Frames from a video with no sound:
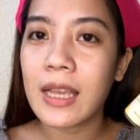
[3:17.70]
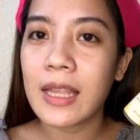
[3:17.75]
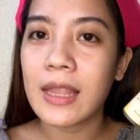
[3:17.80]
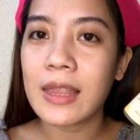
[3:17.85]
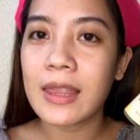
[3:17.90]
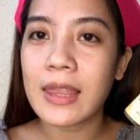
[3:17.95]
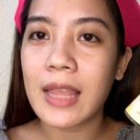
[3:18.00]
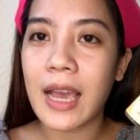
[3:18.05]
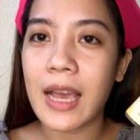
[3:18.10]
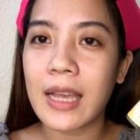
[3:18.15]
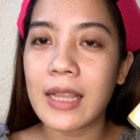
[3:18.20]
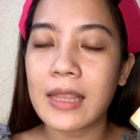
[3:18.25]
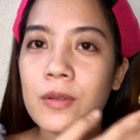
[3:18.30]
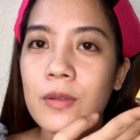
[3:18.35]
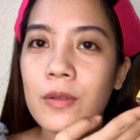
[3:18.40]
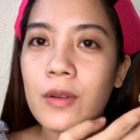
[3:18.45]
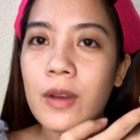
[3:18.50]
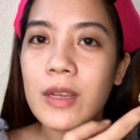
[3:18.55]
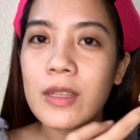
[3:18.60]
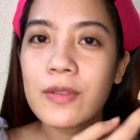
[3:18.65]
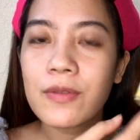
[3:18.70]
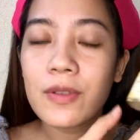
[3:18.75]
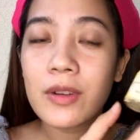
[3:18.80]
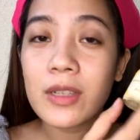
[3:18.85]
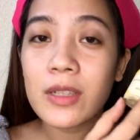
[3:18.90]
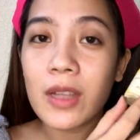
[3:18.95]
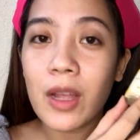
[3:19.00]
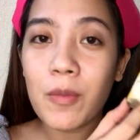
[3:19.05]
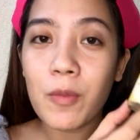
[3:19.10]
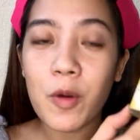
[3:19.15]
tan. So, guys,
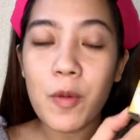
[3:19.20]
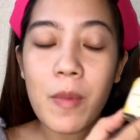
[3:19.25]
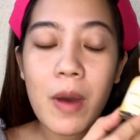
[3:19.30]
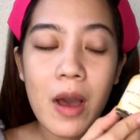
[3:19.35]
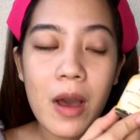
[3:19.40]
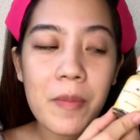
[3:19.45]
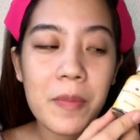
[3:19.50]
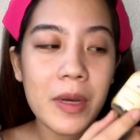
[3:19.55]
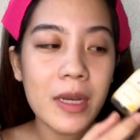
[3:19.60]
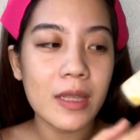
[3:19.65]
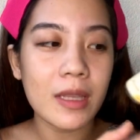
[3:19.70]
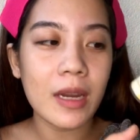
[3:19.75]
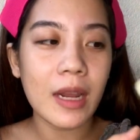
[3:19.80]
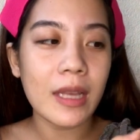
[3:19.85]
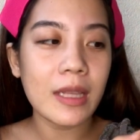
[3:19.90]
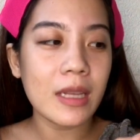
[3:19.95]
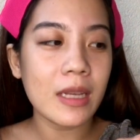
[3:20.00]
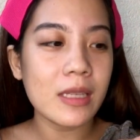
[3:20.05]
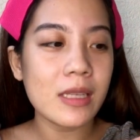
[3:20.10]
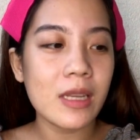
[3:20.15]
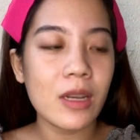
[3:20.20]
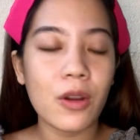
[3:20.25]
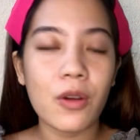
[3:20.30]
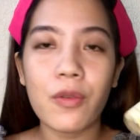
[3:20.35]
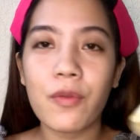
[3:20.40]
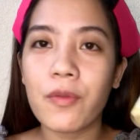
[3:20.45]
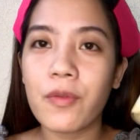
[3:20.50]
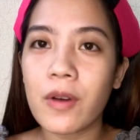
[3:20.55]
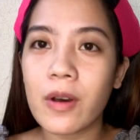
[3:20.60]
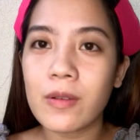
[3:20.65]
first time ko makapag-try ng
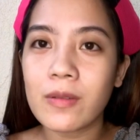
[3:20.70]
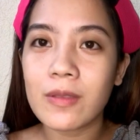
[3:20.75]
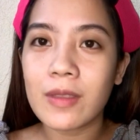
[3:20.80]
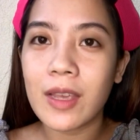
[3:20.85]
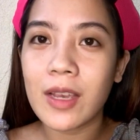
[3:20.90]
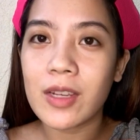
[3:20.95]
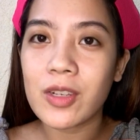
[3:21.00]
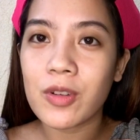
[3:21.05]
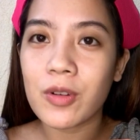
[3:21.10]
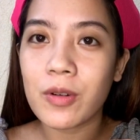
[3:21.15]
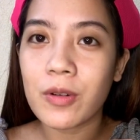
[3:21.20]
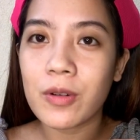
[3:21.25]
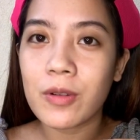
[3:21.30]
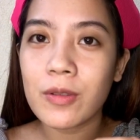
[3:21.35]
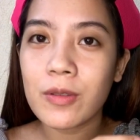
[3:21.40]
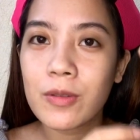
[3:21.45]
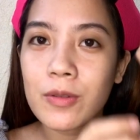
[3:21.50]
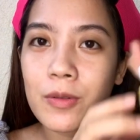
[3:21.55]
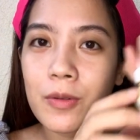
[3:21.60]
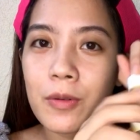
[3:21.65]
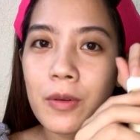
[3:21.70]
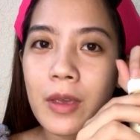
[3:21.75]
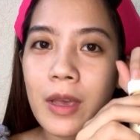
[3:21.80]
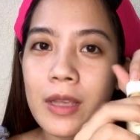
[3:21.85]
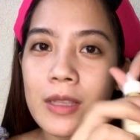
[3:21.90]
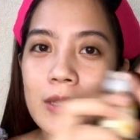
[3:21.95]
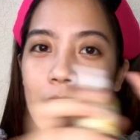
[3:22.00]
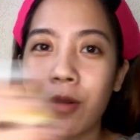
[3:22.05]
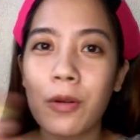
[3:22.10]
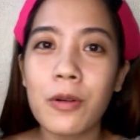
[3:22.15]
serum foundation. So,
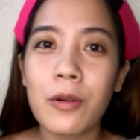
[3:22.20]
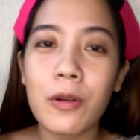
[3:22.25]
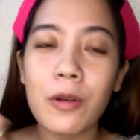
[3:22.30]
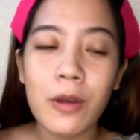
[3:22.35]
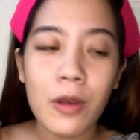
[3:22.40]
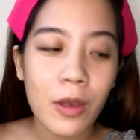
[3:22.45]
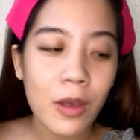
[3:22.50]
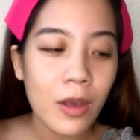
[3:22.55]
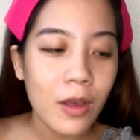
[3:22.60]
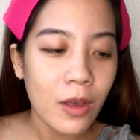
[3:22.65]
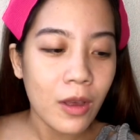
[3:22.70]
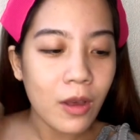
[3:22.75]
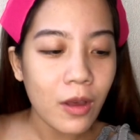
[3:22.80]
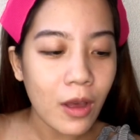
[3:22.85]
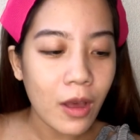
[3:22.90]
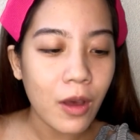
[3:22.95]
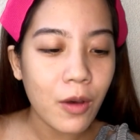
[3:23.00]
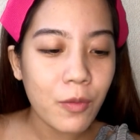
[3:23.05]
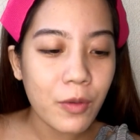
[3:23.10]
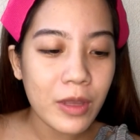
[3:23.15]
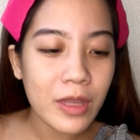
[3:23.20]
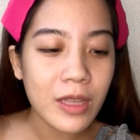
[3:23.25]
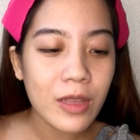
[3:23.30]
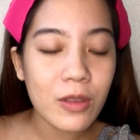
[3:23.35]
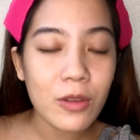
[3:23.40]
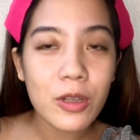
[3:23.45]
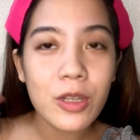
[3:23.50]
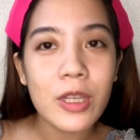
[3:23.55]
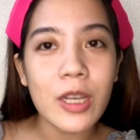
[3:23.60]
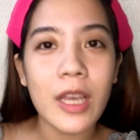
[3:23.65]
yan. Siguro, we need
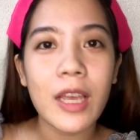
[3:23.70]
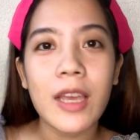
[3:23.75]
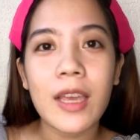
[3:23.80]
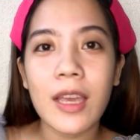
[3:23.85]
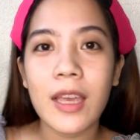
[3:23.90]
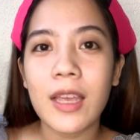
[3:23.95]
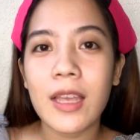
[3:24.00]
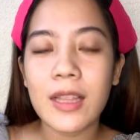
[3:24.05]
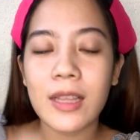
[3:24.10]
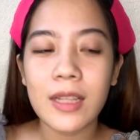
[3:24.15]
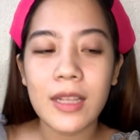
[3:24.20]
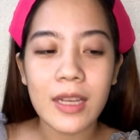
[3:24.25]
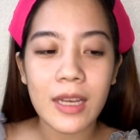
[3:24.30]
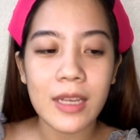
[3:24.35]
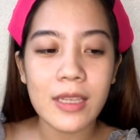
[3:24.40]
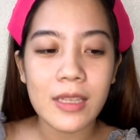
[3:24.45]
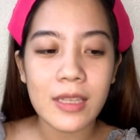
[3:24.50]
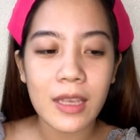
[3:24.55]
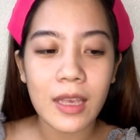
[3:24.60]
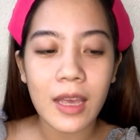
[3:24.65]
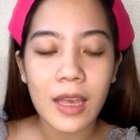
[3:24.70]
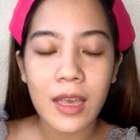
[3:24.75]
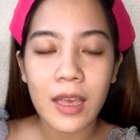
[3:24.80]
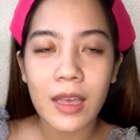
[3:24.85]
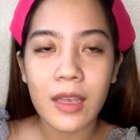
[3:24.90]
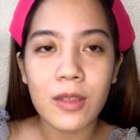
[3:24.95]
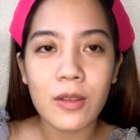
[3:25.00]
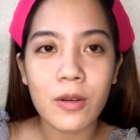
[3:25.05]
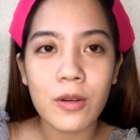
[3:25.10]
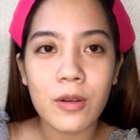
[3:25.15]
to shake it kasi
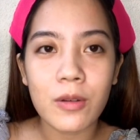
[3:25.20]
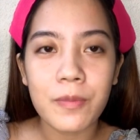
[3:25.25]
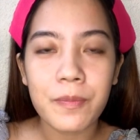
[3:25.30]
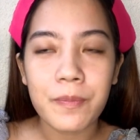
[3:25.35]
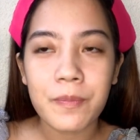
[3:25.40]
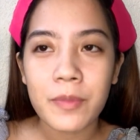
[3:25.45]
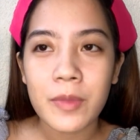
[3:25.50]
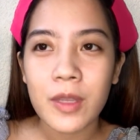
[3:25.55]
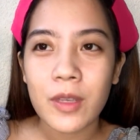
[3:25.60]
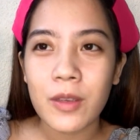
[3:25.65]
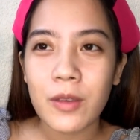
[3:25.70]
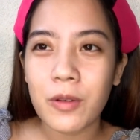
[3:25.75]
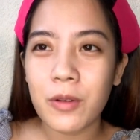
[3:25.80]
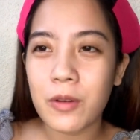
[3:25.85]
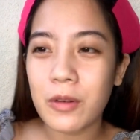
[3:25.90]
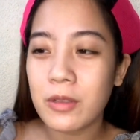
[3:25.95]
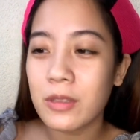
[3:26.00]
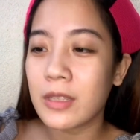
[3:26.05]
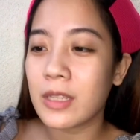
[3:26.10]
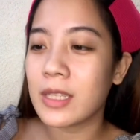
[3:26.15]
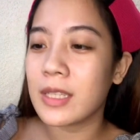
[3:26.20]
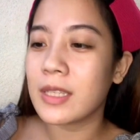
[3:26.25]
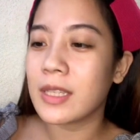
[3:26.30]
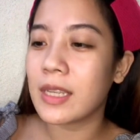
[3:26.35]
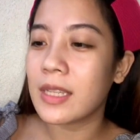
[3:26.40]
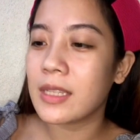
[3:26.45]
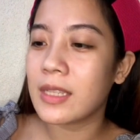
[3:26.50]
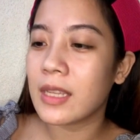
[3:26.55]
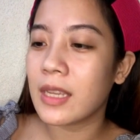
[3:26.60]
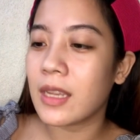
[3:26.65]
ayan oh, yung
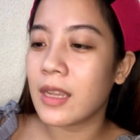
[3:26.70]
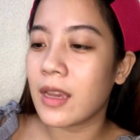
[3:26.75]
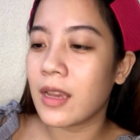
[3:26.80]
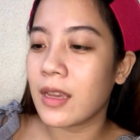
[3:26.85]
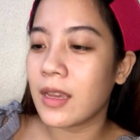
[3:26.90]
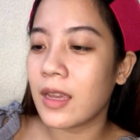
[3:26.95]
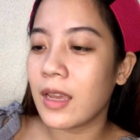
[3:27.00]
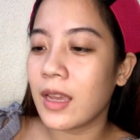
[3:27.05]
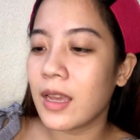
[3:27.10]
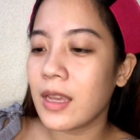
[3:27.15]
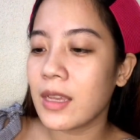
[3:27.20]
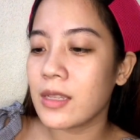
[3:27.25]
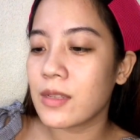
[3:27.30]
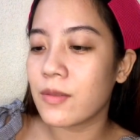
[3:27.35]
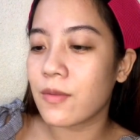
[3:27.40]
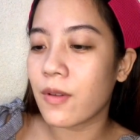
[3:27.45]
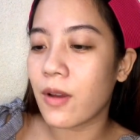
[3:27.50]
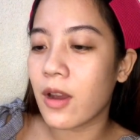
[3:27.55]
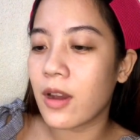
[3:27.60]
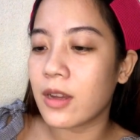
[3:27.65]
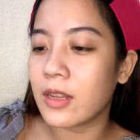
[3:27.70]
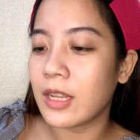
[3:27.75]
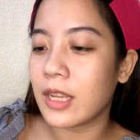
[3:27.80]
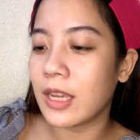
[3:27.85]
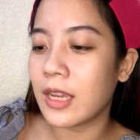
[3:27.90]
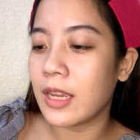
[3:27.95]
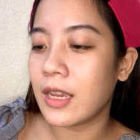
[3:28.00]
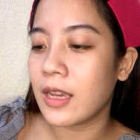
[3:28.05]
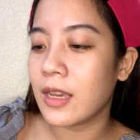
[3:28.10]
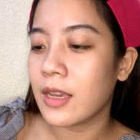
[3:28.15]
consistency niya is
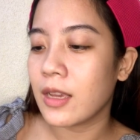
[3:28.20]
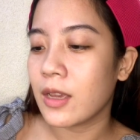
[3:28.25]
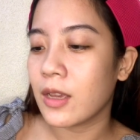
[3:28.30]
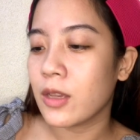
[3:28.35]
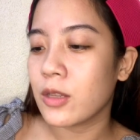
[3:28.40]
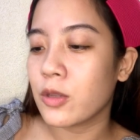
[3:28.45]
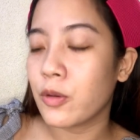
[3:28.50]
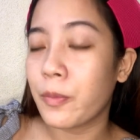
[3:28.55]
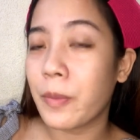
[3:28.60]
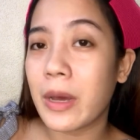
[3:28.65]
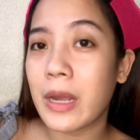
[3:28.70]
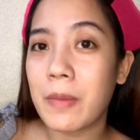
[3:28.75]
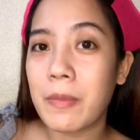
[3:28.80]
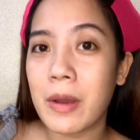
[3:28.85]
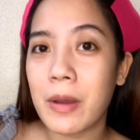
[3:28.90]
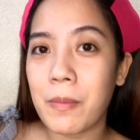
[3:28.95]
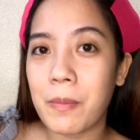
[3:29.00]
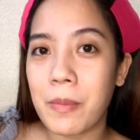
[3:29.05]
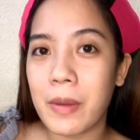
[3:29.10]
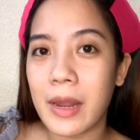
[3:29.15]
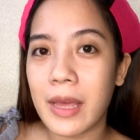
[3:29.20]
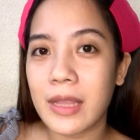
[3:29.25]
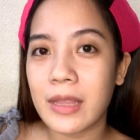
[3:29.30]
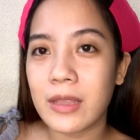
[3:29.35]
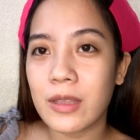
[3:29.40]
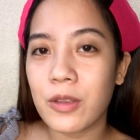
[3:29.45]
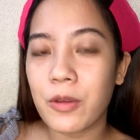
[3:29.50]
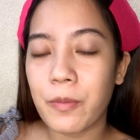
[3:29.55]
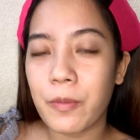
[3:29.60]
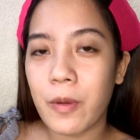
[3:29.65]
runny. So, para mag-blend
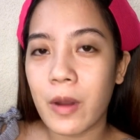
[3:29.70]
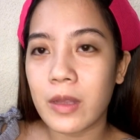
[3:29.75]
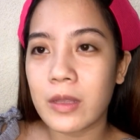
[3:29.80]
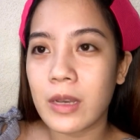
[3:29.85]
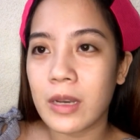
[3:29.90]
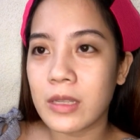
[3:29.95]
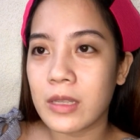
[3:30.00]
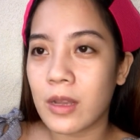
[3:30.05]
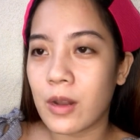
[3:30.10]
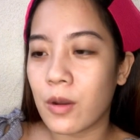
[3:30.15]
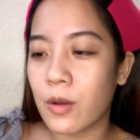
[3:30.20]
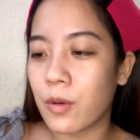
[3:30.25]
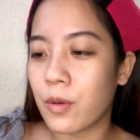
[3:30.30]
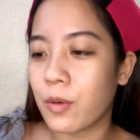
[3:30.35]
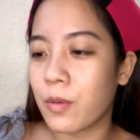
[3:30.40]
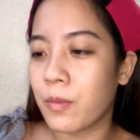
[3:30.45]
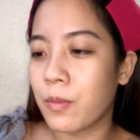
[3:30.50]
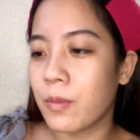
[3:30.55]
yung product sa loob.